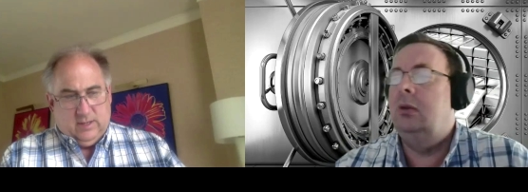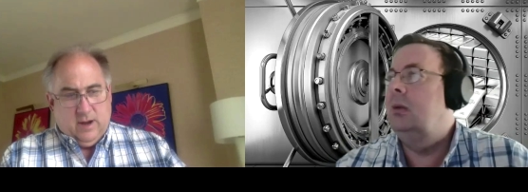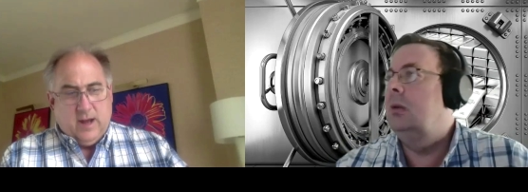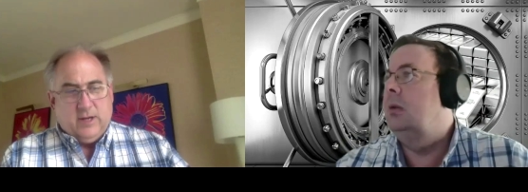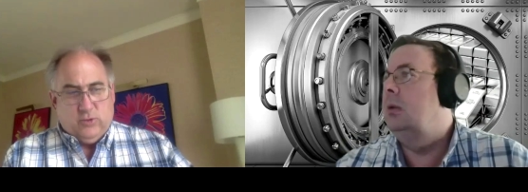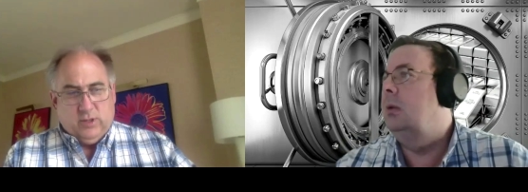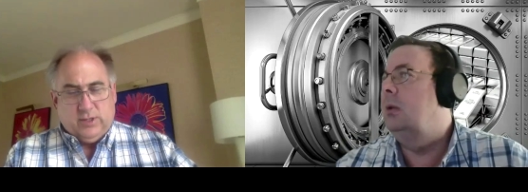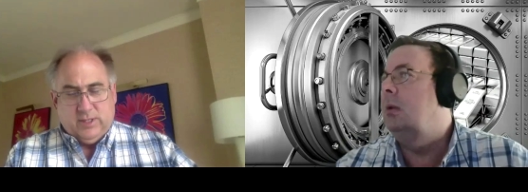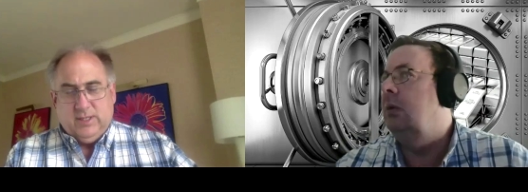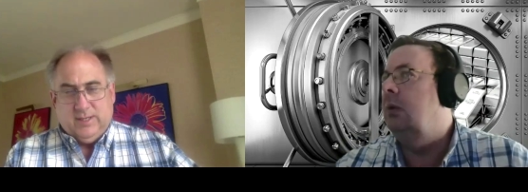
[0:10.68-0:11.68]
Speaker 1: not
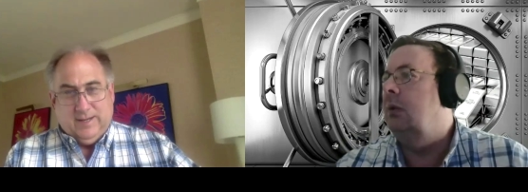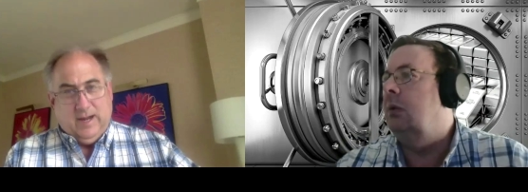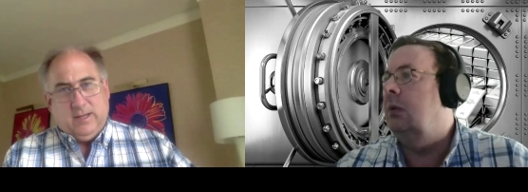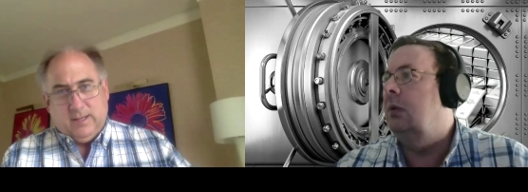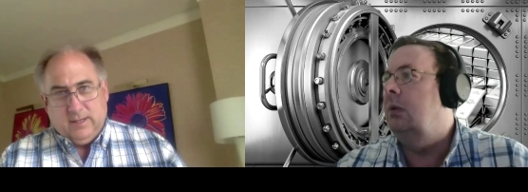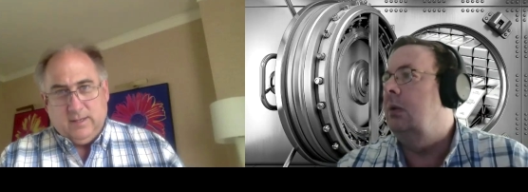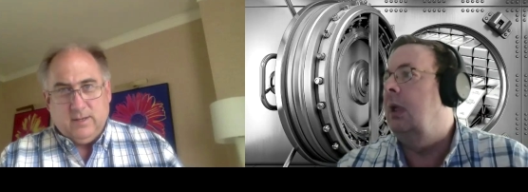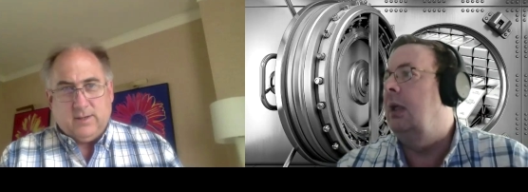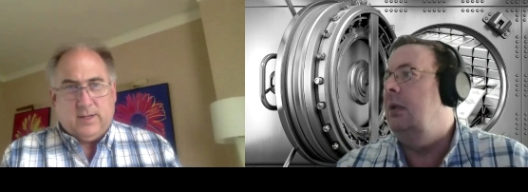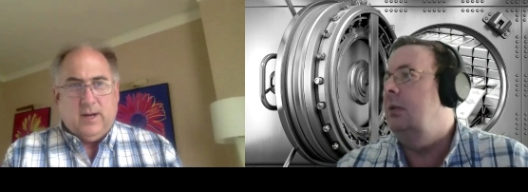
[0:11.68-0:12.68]
drill season yet. Uh-huh.